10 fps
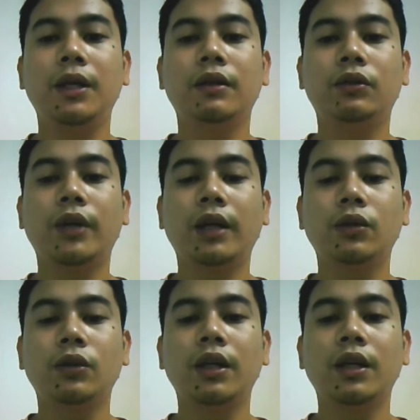bin
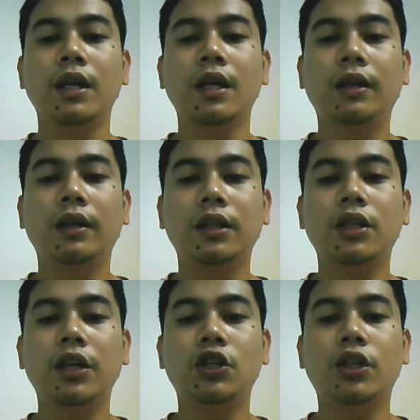directory,
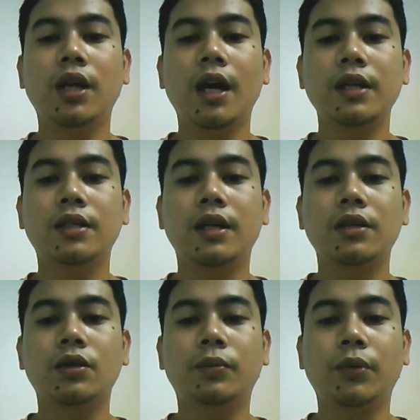.ht
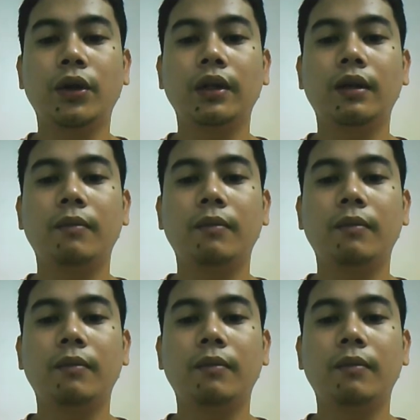access support,